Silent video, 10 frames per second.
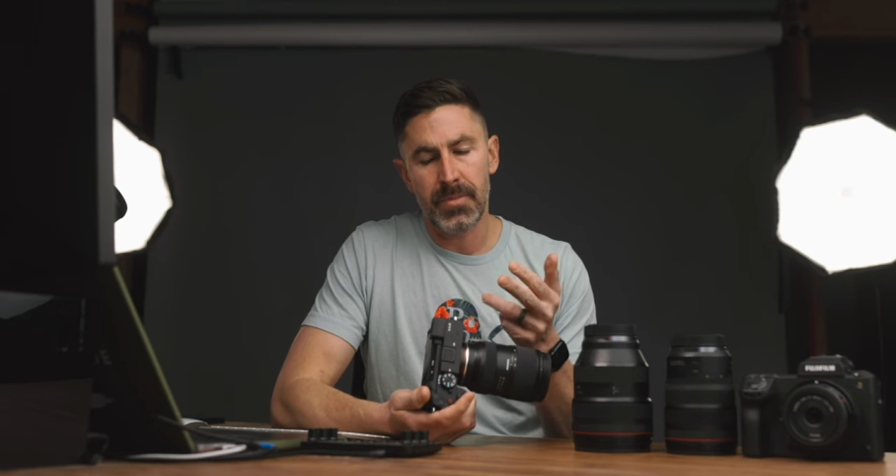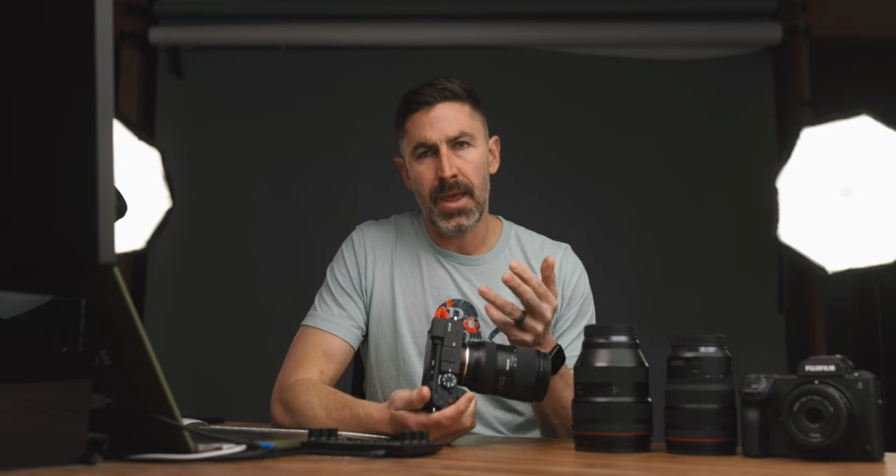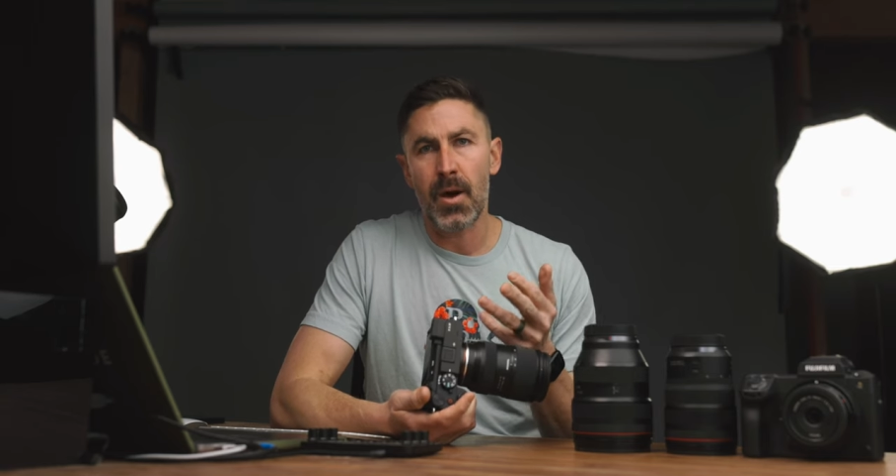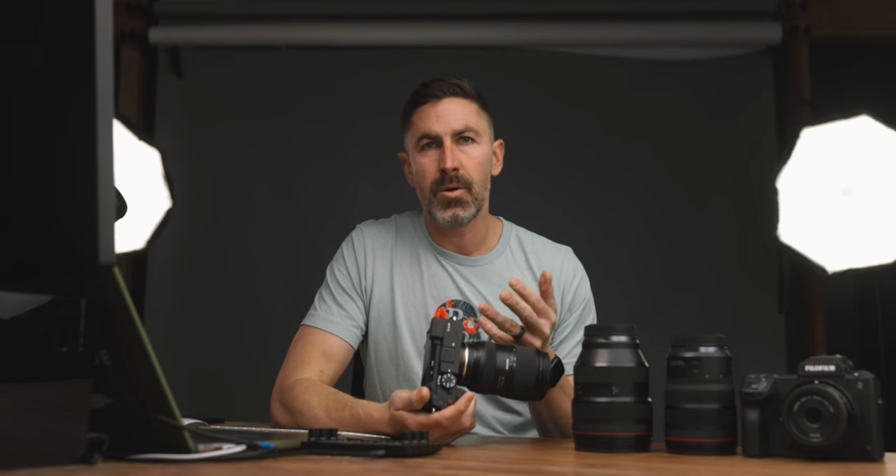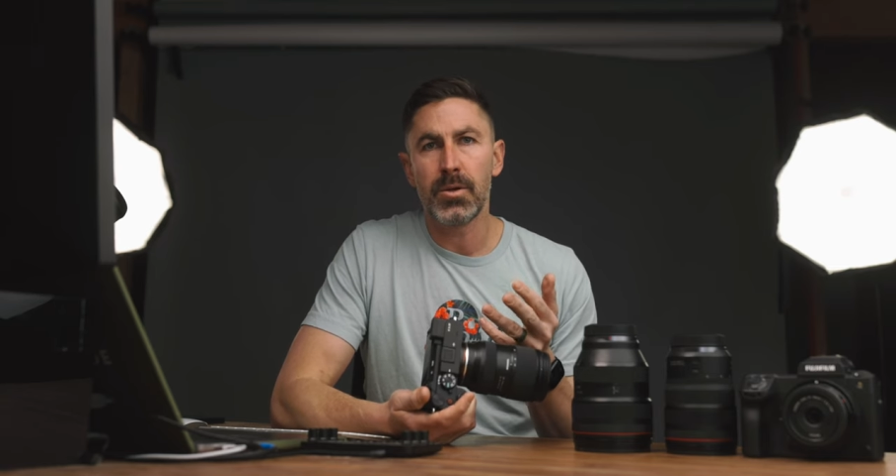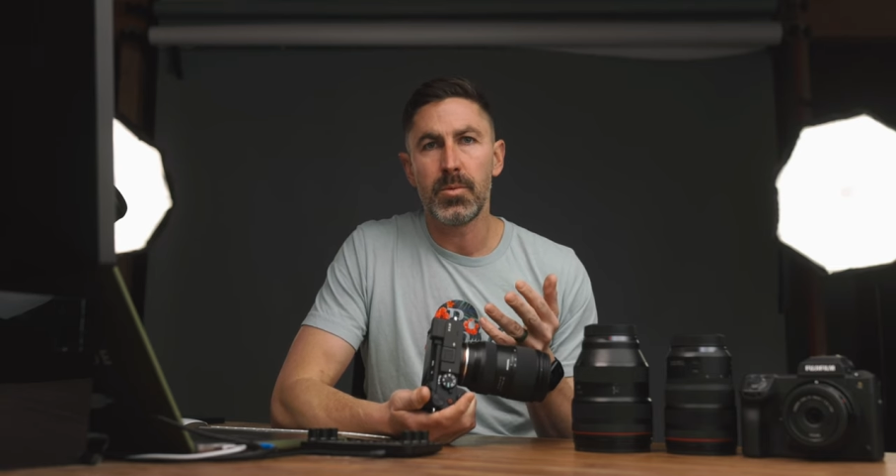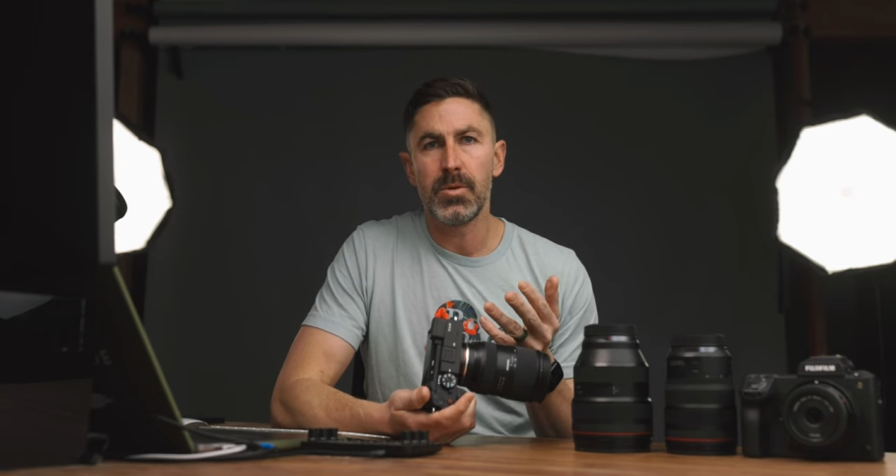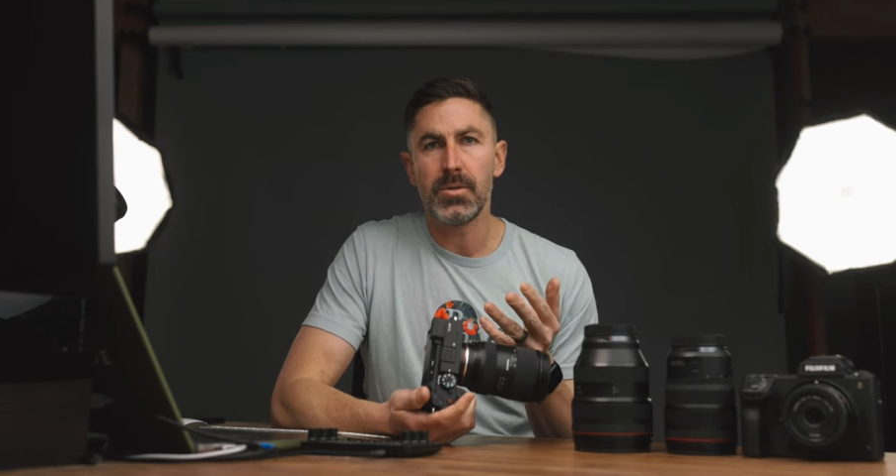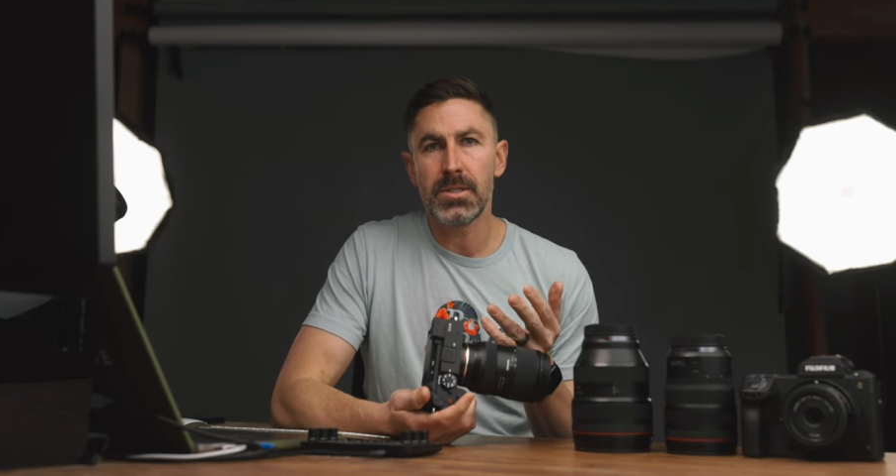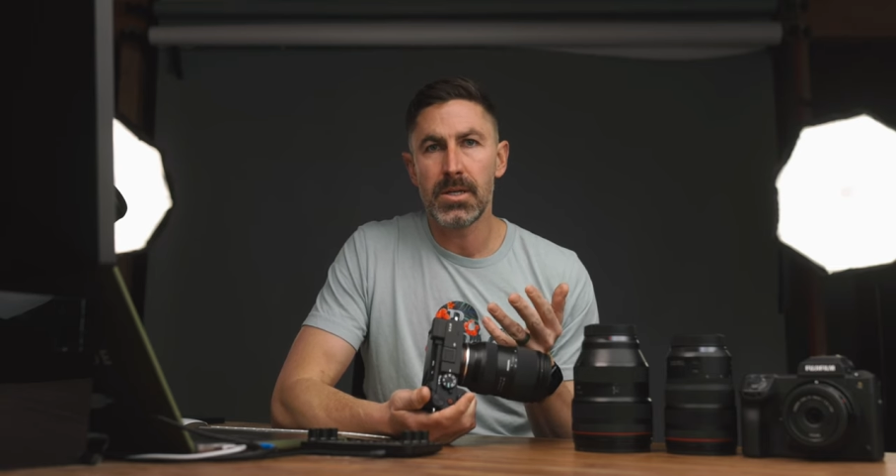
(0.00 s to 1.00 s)
now
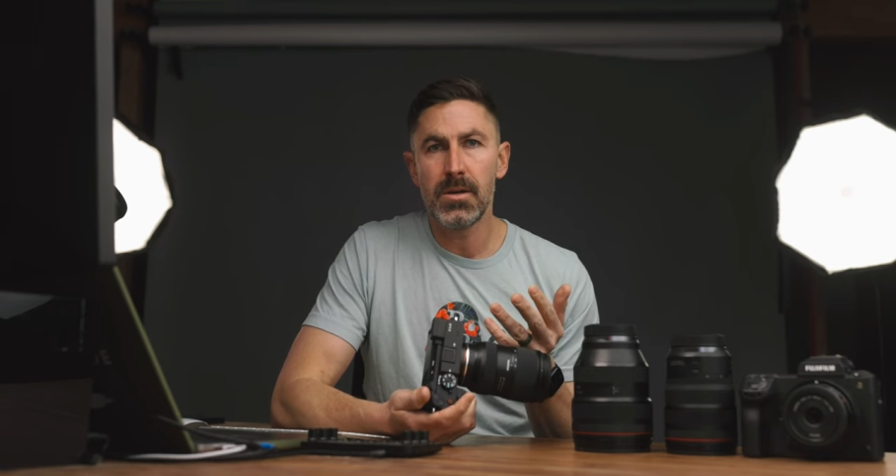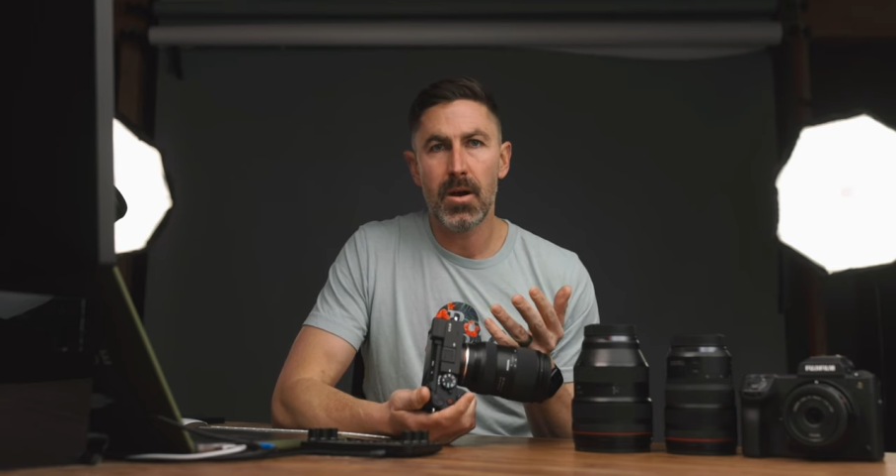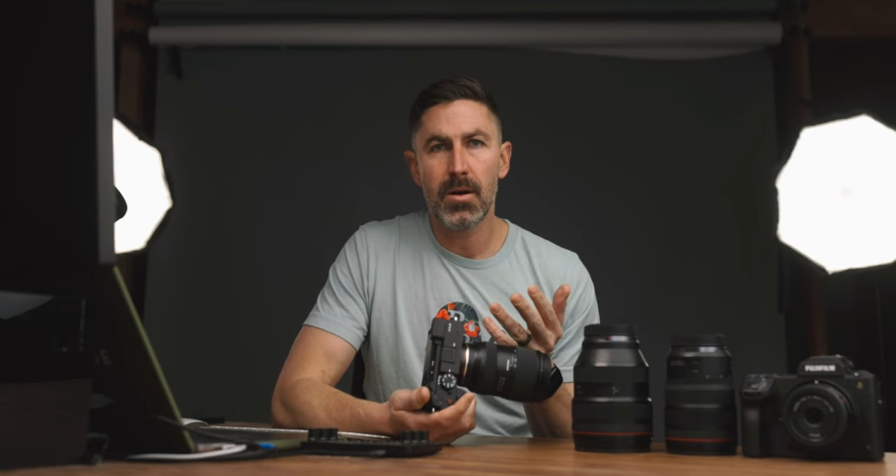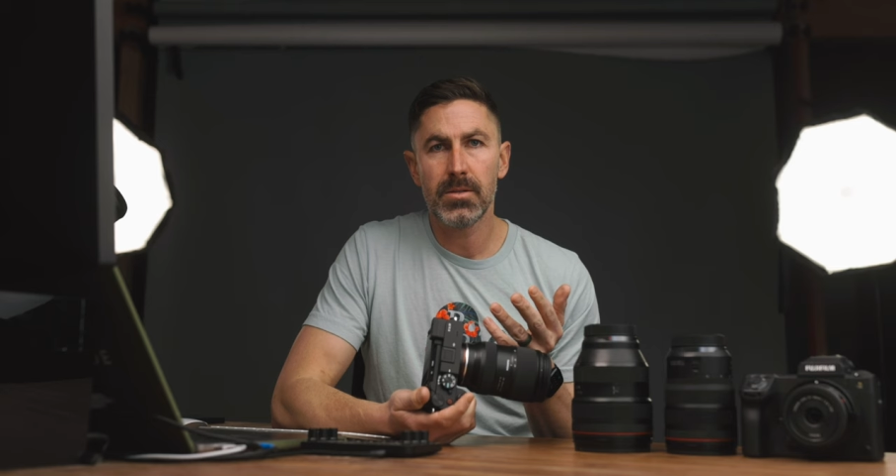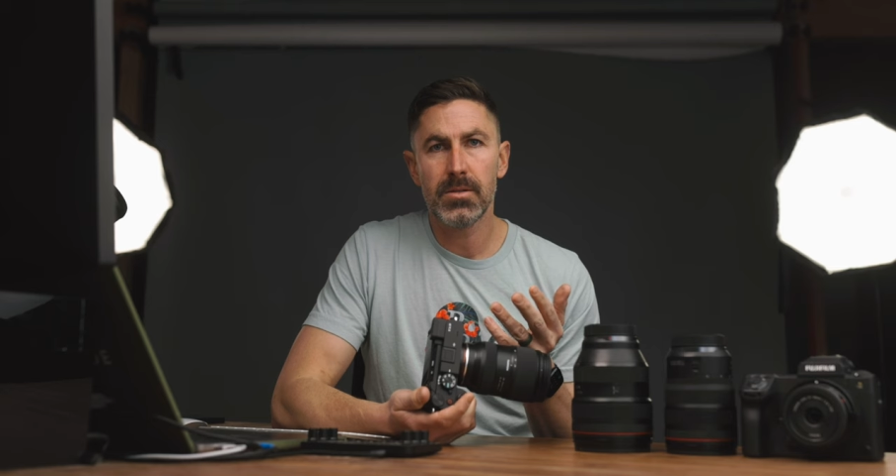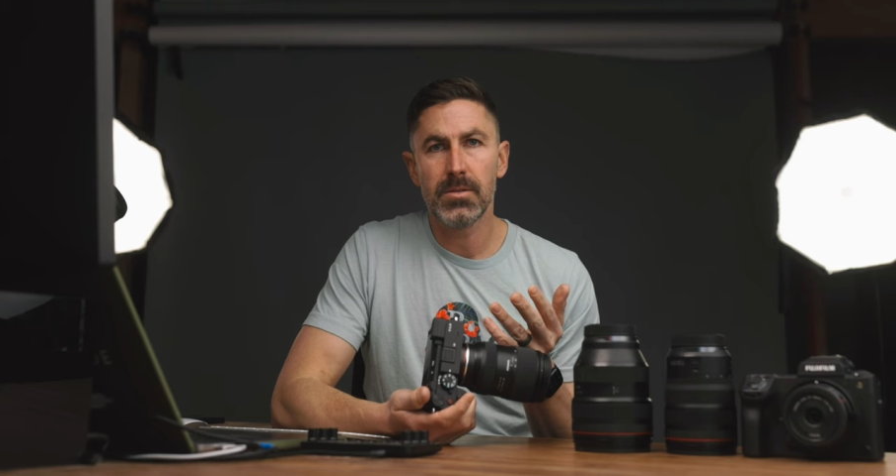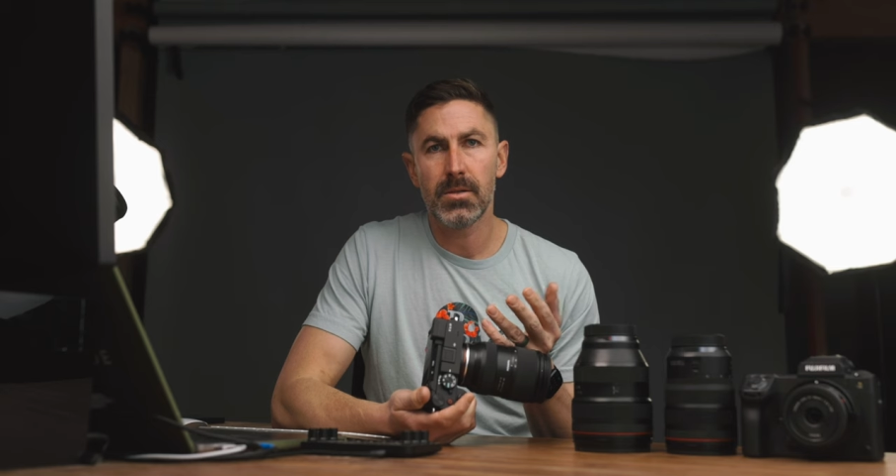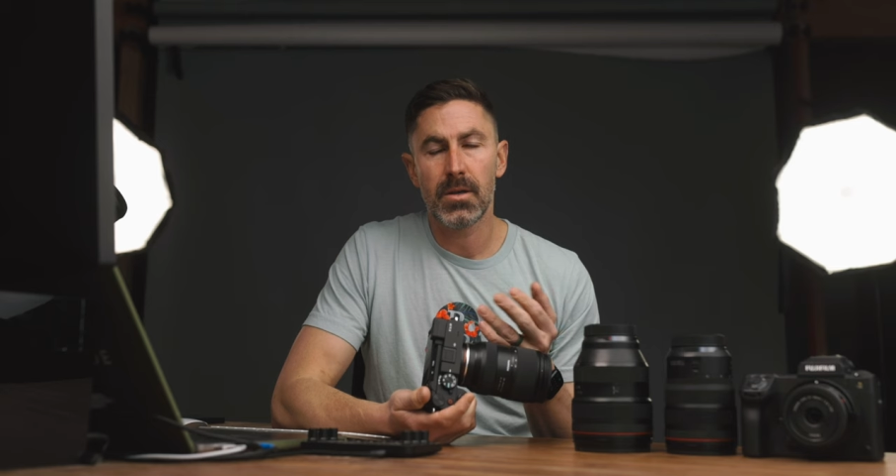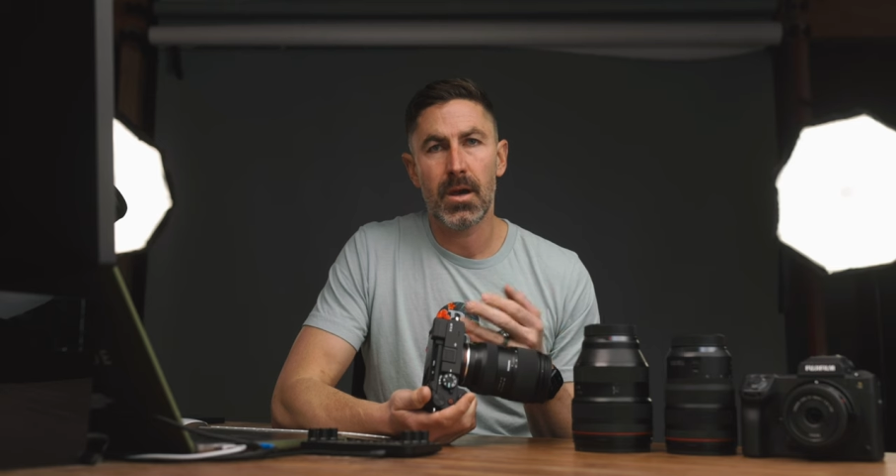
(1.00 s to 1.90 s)
OWC cards.